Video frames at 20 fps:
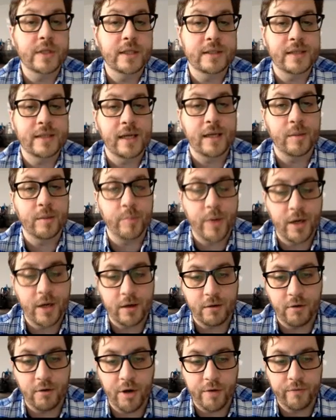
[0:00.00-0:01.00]
and second
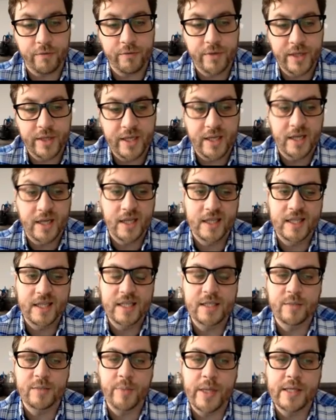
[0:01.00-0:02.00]
paragraph.
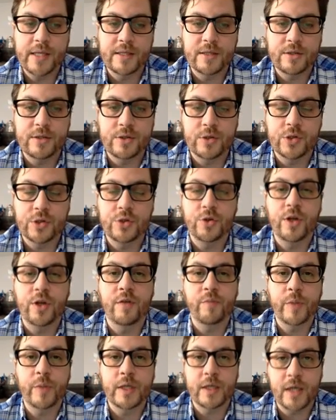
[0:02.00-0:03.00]
These spaces should
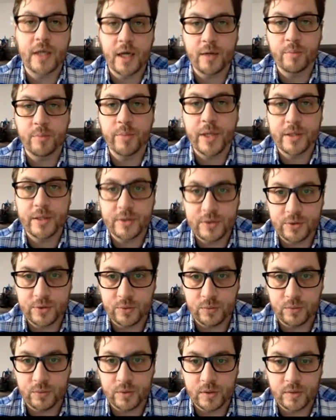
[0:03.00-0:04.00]
have been cut by the
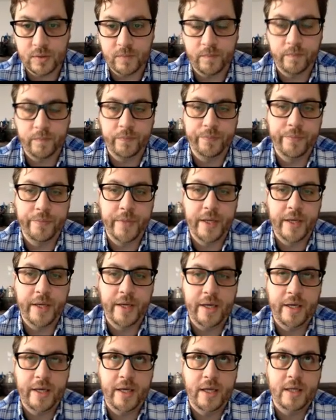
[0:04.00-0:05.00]
student.
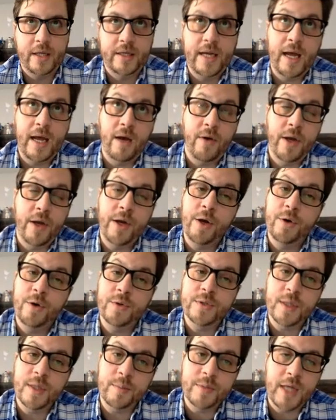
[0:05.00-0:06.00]
Now, I know
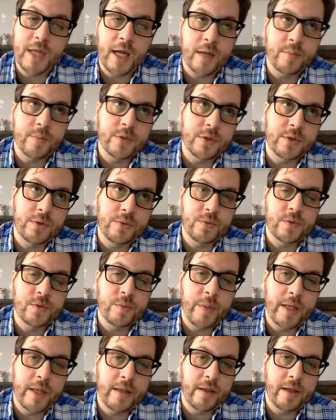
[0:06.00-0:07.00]
sometimes
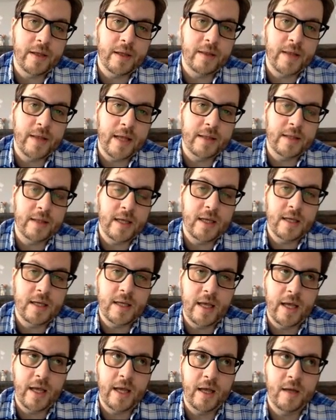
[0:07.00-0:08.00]
students may think that they
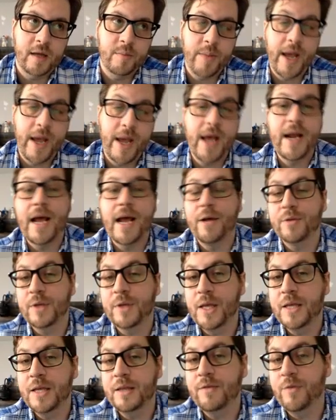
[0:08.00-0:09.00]
can pad out the
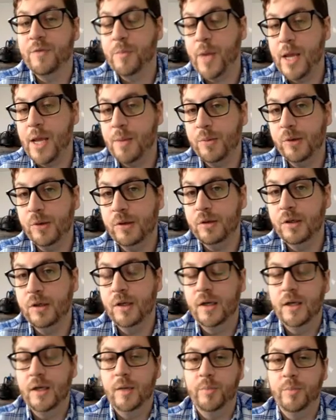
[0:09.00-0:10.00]
length of a paper,
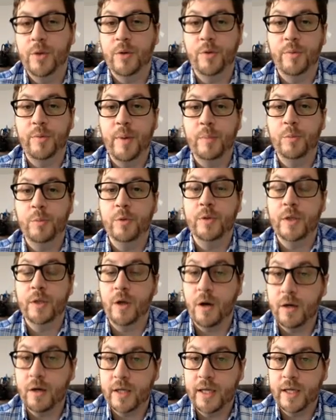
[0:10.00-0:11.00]
but remember, in
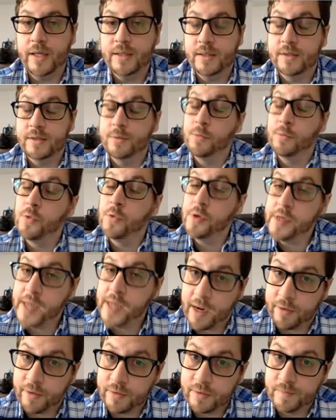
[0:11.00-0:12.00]
our case, it's word
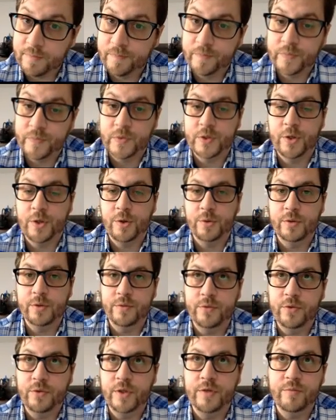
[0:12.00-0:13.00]
count. So
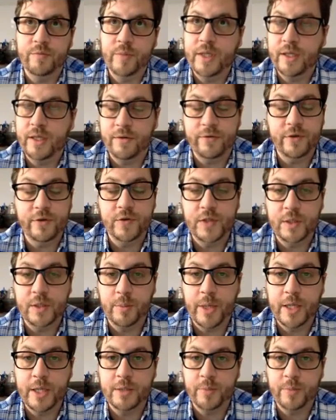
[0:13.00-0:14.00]
if you give me a
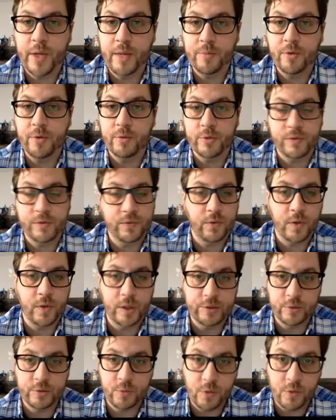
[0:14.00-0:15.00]
15-page paper with
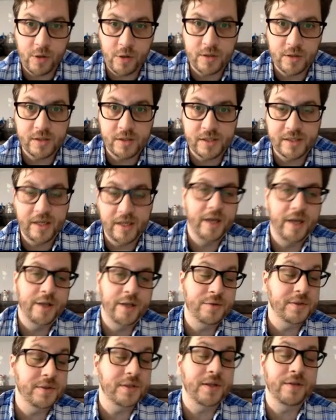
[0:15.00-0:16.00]
400 words,
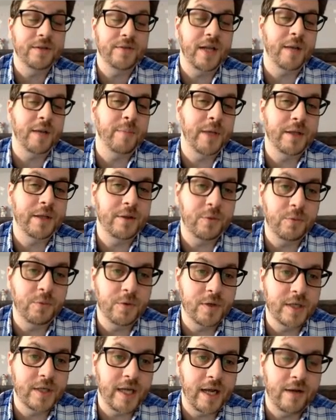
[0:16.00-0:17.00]
you still have not met the
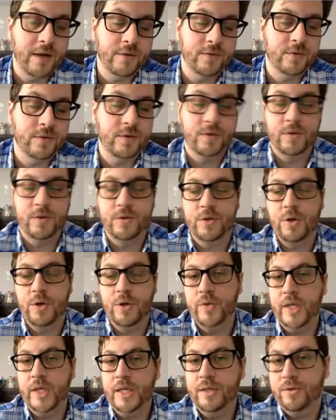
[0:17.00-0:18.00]
word count, so there's
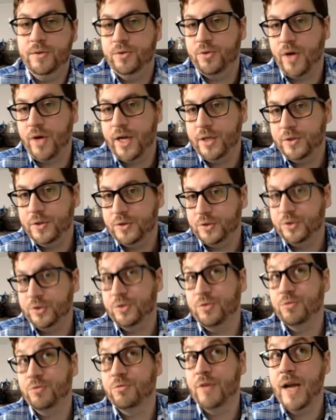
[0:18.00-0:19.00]
no need to try and
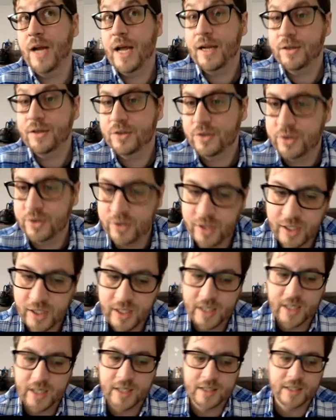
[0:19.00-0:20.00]
stretch
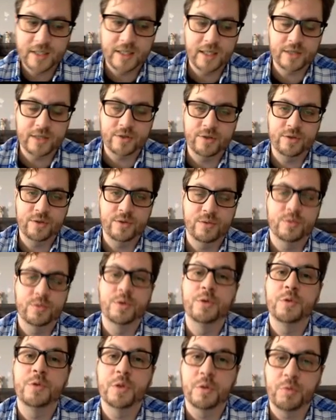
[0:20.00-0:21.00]
to get to
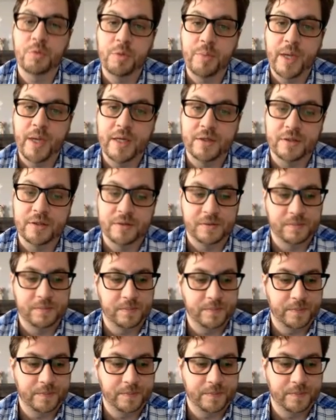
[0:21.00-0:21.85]
2 to 3 pages.